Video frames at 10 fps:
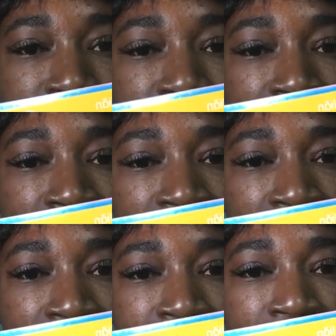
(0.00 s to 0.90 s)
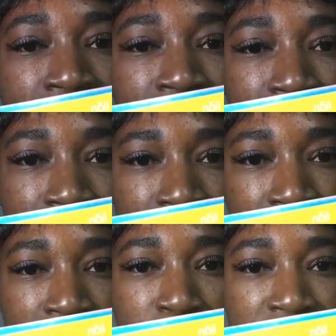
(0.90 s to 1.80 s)
Lian.
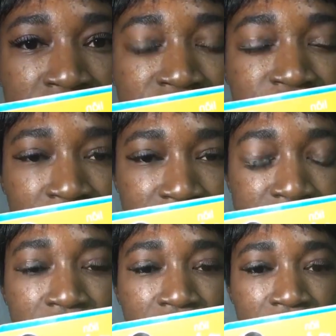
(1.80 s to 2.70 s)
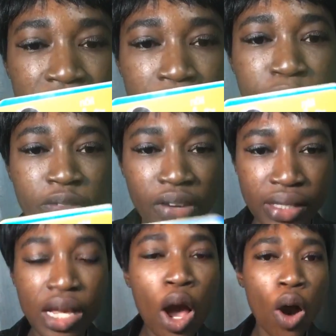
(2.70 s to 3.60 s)
Lian means face. Lian, face.
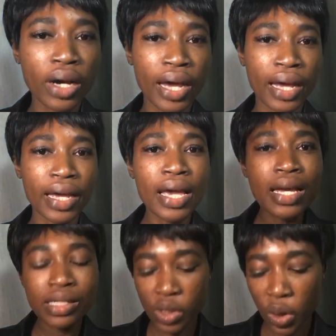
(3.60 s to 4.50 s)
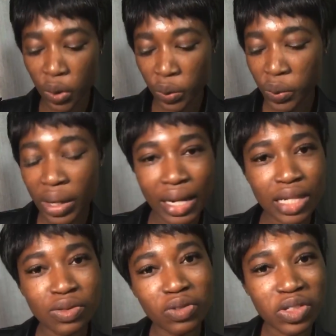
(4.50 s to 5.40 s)
Okay, so let's
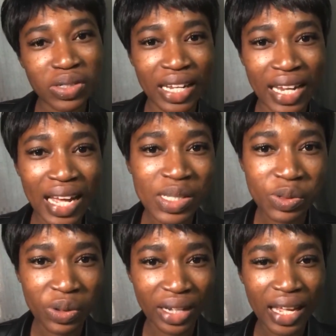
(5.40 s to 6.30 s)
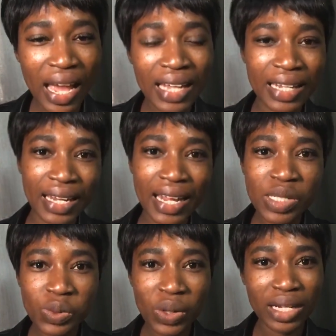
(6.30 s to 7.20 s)
move on to the next one. The next
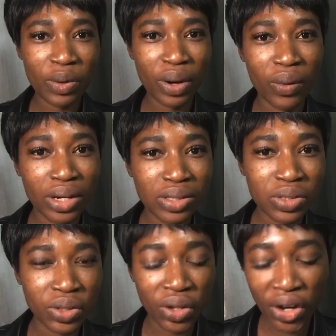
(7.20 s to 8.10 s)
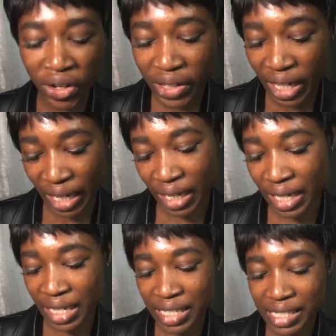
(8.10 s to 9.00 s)
one that we are going to learn
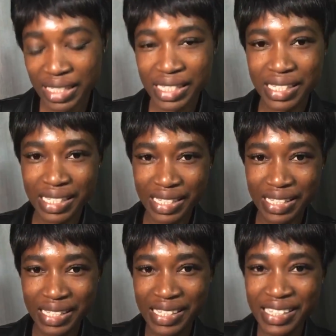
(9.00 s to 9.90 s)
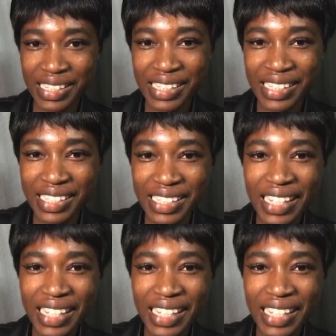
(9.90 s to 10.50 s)
is Ni